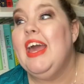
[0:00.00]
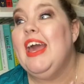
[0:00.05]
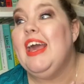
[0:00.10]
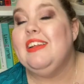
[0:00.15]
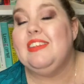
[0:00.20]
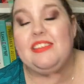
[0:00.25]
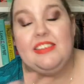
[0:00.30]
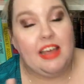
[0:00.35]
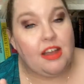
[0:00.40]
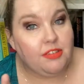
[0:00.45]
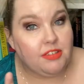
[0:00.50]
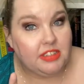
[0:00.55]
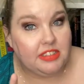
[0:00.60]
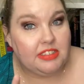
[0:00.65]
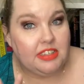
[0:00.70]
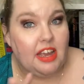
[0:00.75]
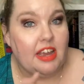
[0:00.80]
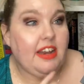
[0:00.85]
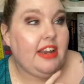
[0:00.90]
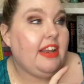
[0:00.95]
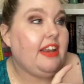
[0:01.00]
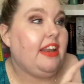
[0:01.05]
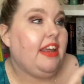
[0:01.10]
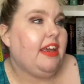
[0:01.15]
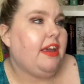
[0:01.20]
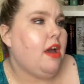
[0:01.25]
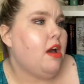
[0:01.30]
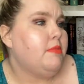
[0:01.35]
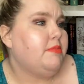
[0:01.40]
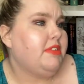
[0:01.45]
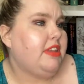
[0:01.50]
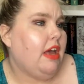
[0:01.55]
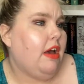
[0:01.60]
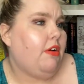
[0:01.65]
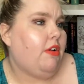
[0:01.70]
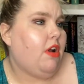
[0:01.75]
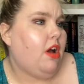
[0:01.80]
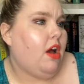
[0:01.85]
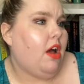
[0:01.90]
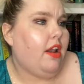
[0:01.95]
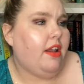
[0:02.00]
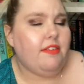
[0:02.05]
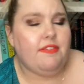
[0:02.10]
it sounds exciting it comes out on